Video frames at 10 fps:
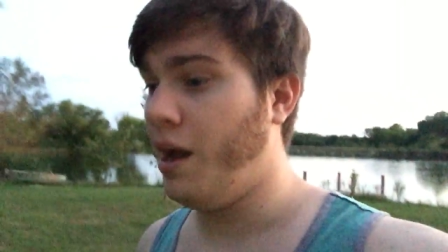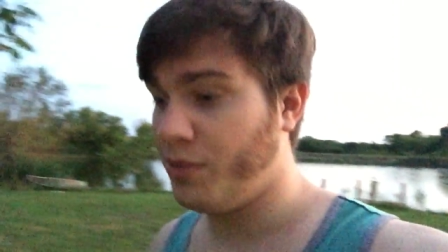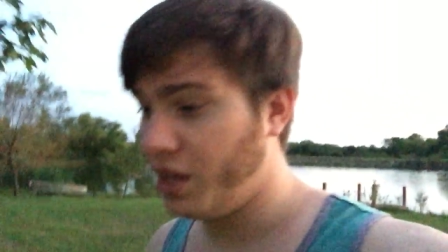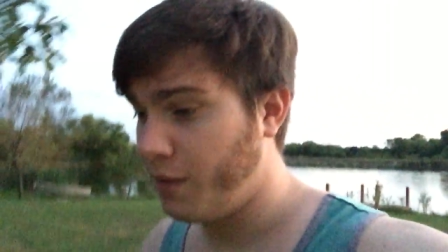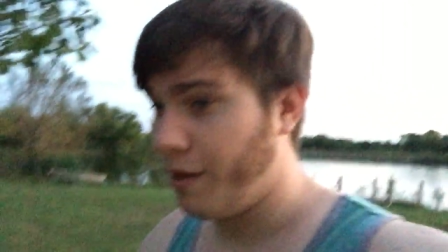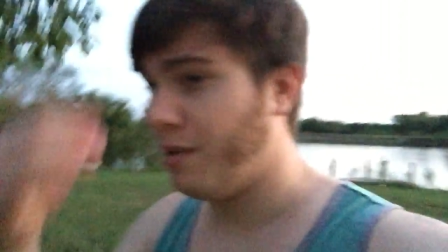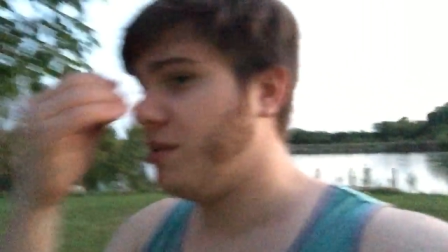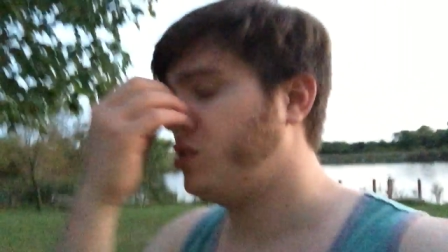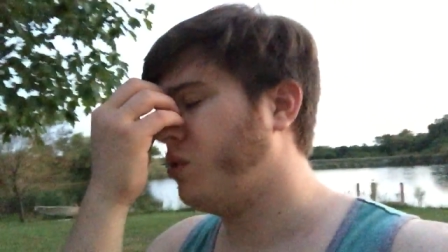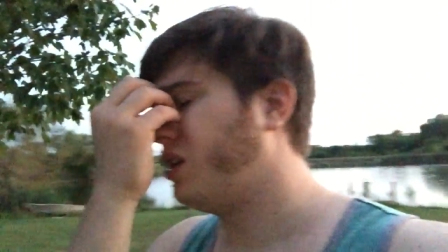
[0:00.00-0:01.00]
I'm thinking about
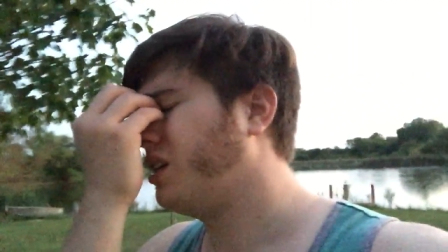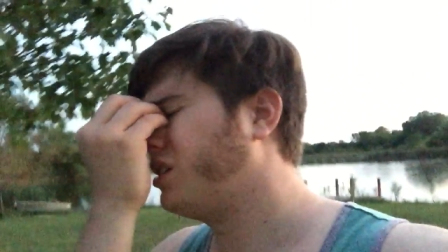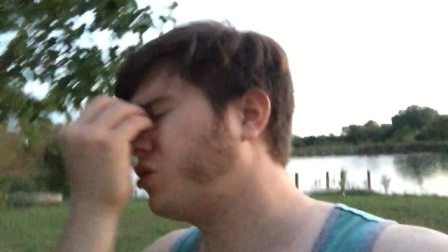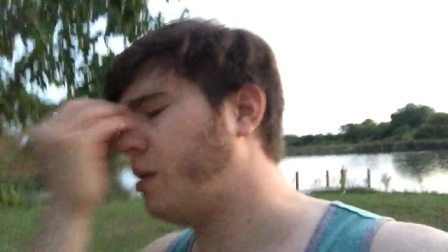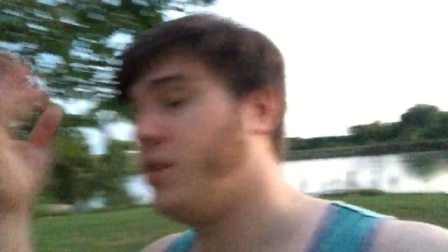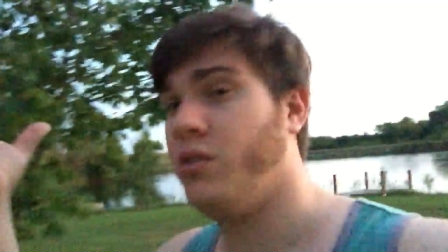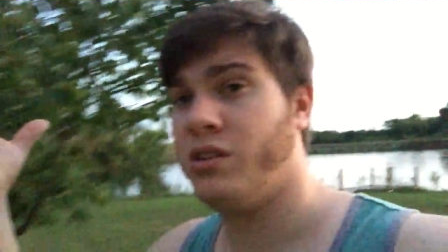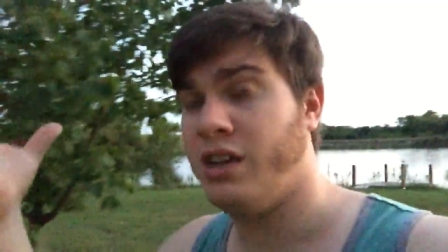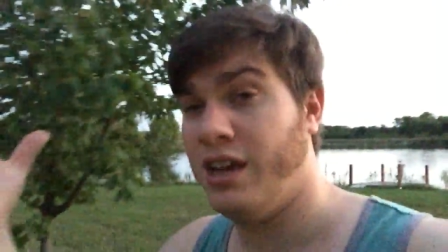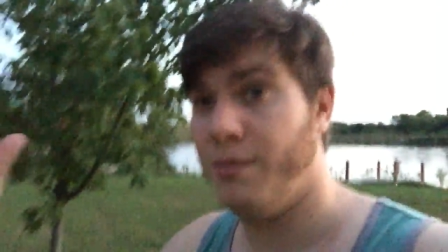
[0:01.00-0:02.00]
maybe doing a
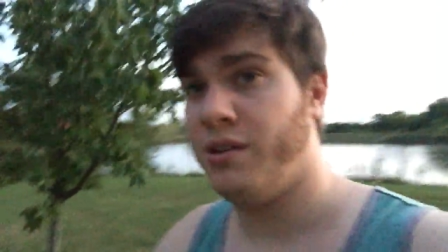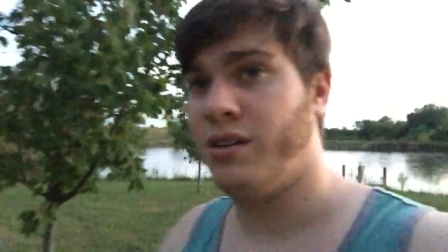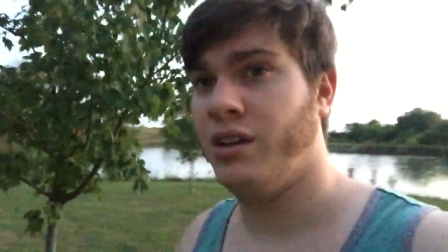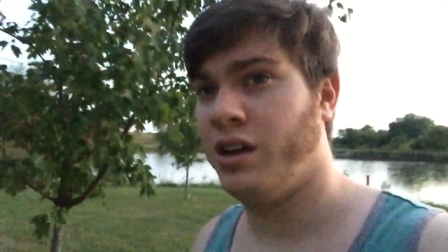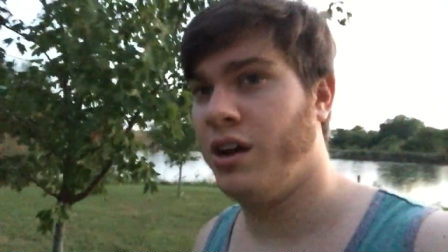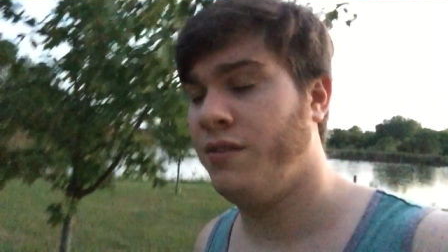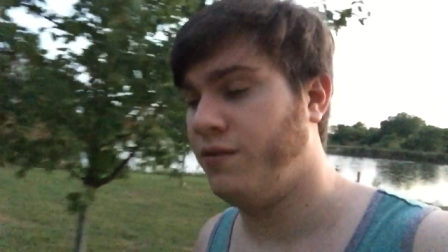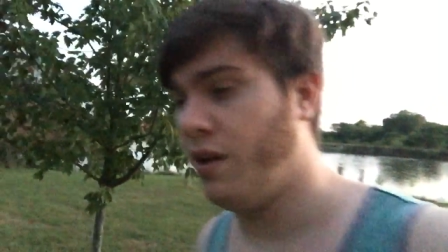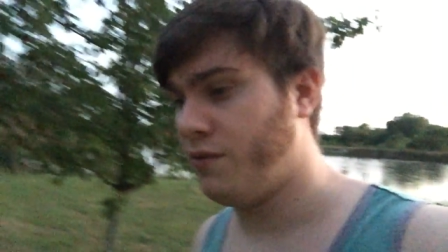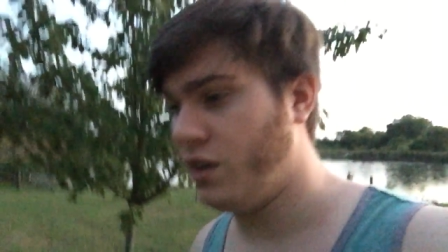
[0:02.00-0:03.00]
tribute to him, a,
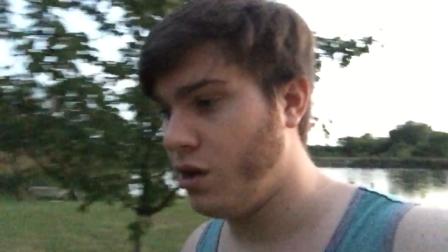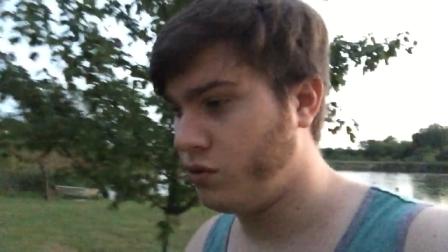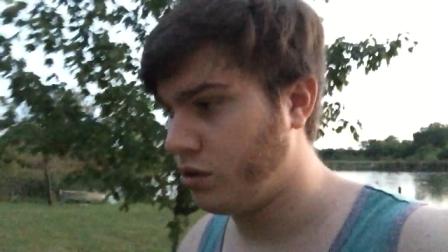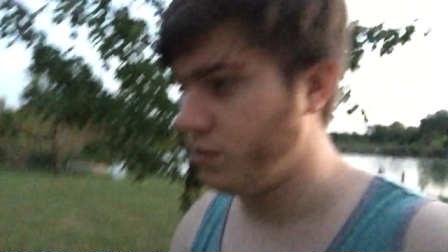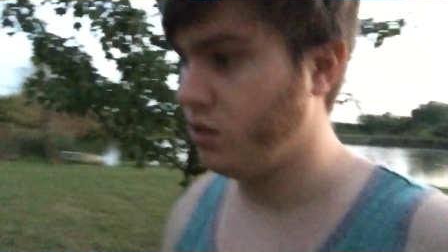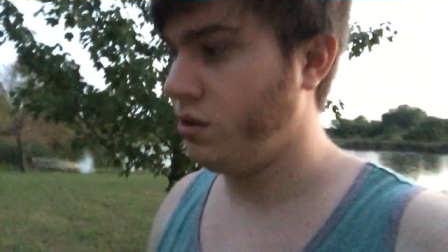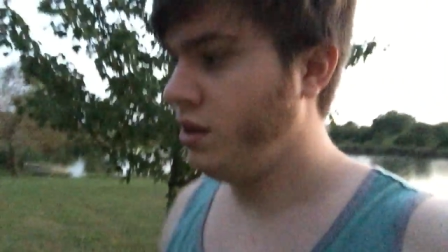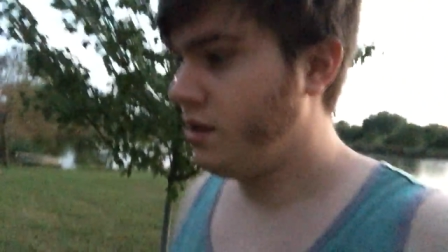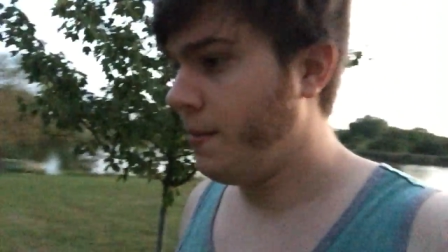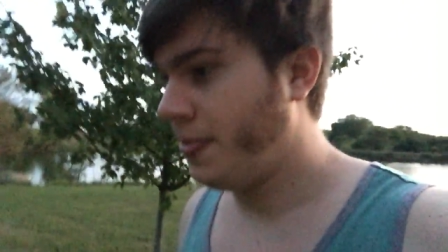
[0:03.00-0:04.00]
a, a video tribute
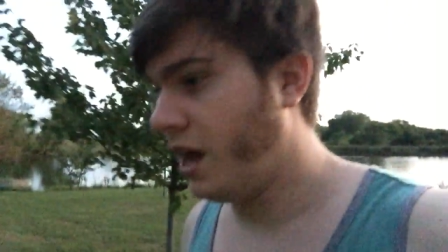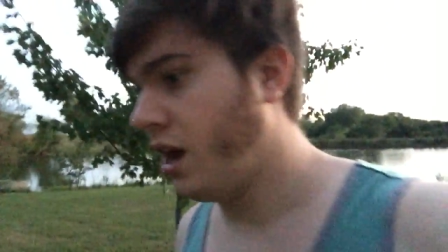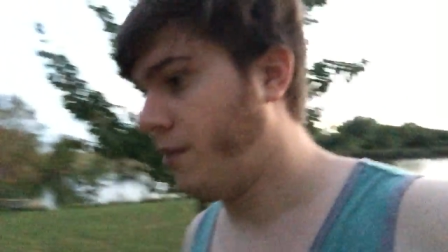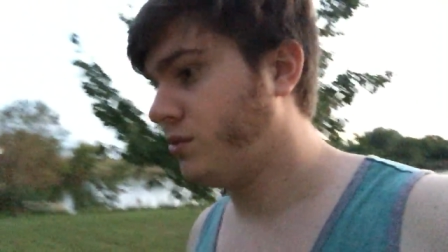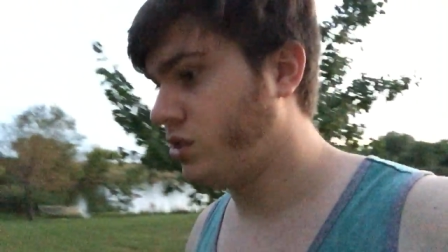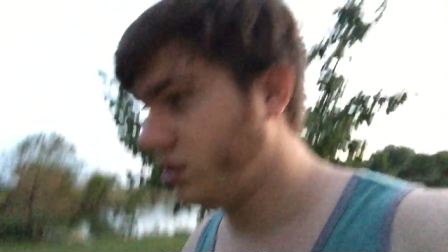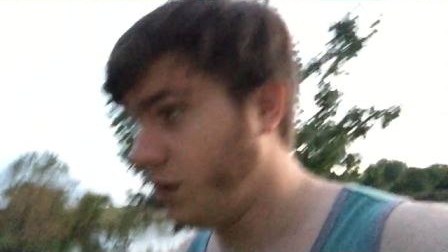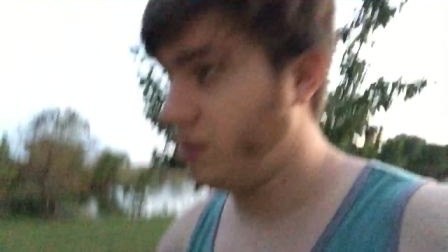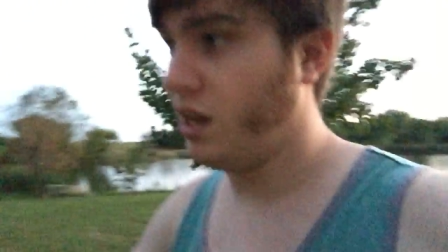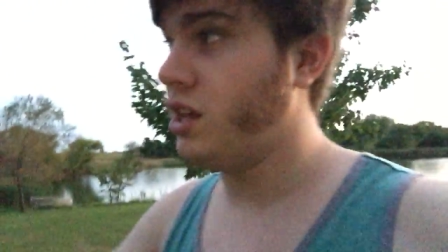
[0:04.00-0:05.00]
um, to
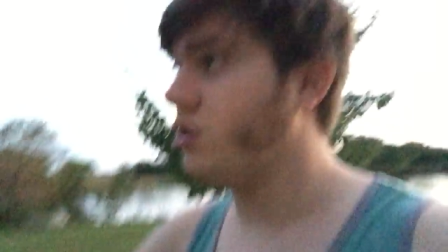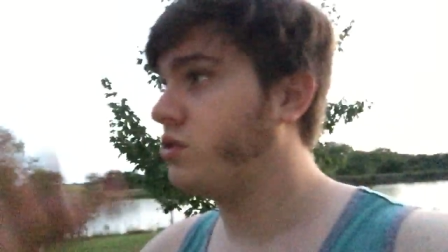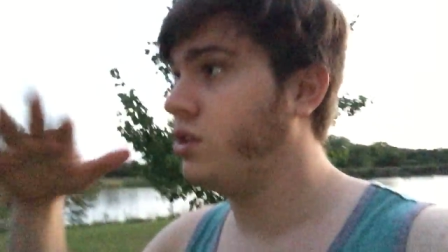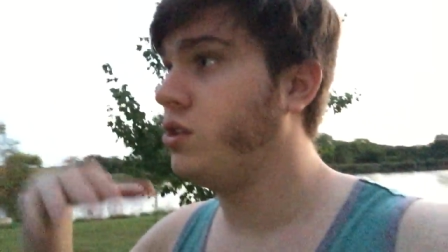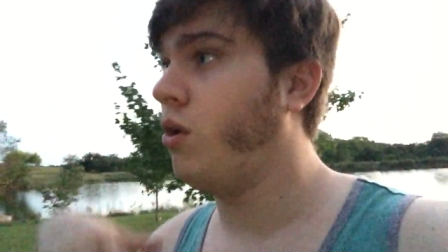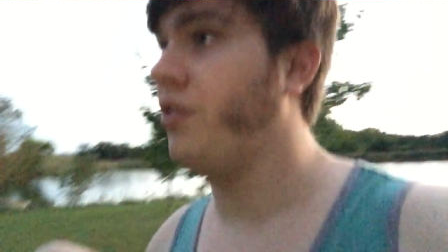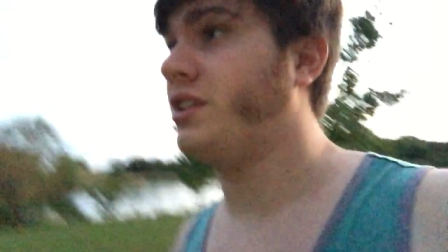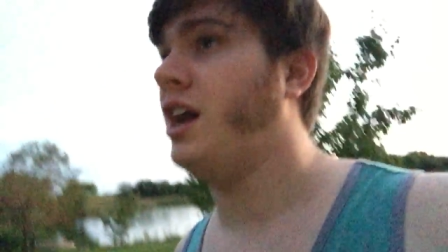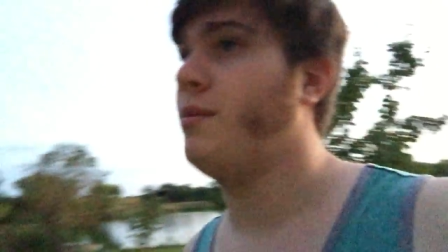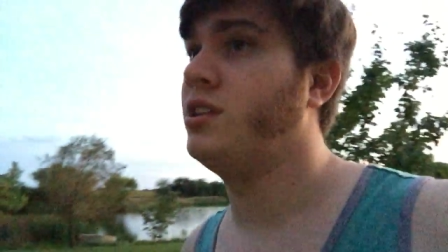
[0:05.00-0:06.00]
something that he used to do all
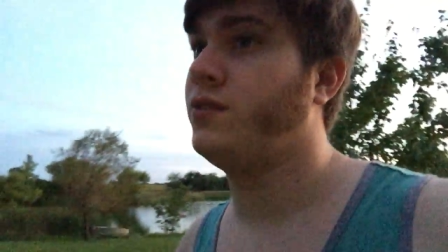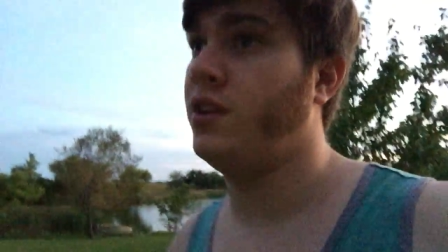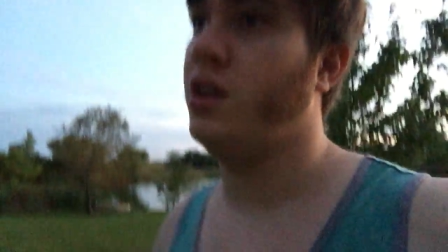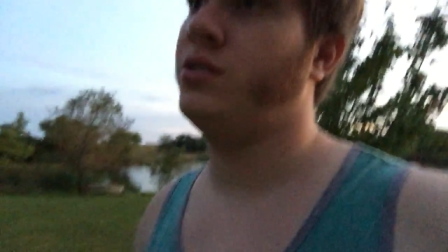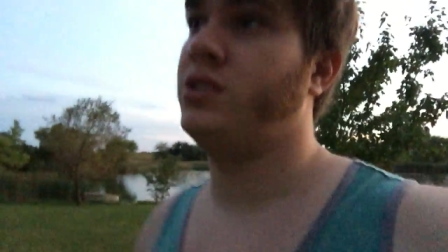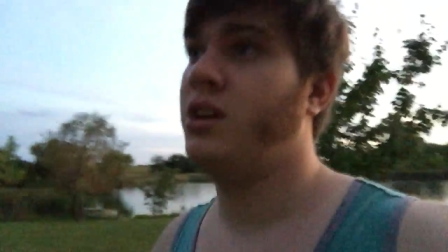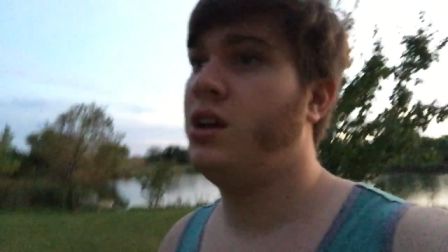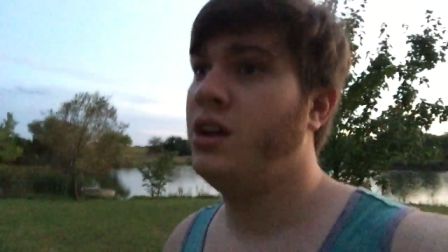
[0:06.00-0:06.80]
the time in his videos.